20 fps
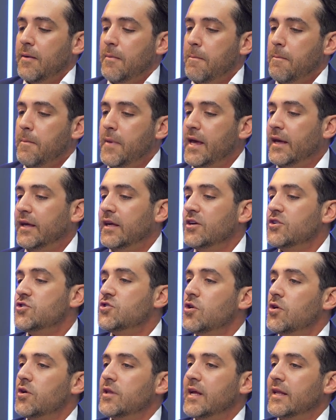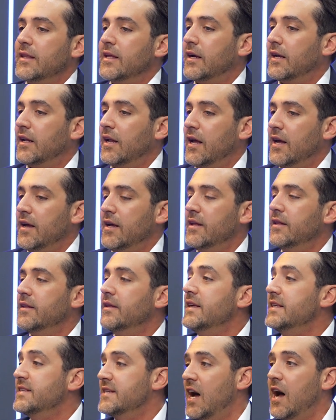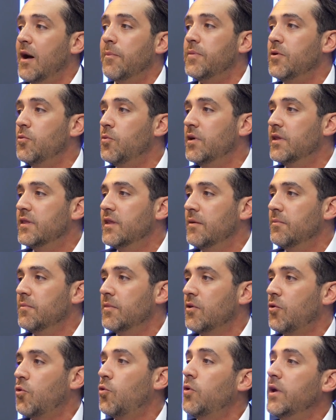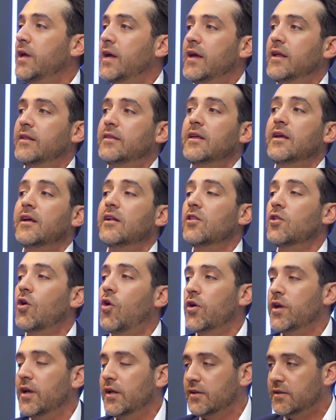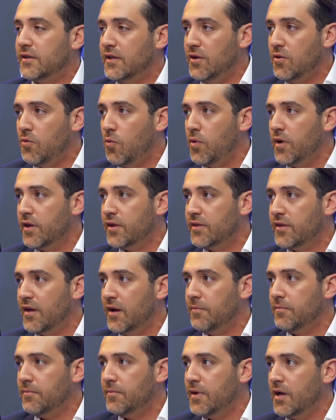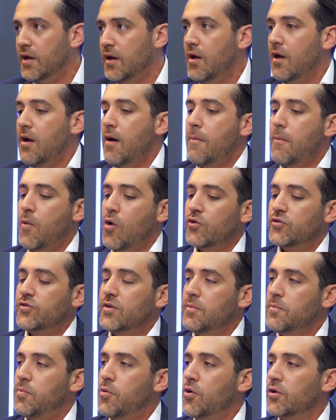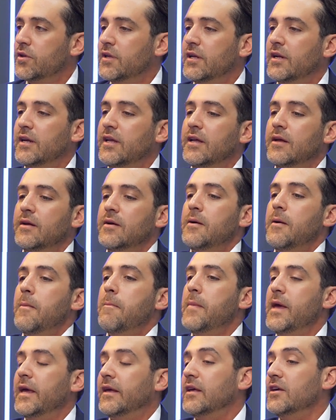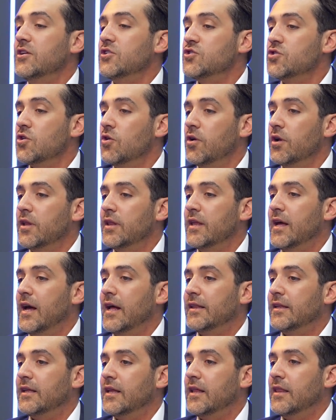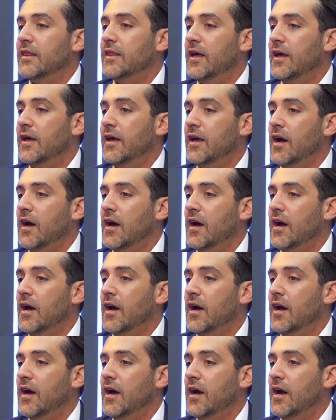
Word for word: making sure that the client is happy with them creating loyalty with them yes most importantly making sure that they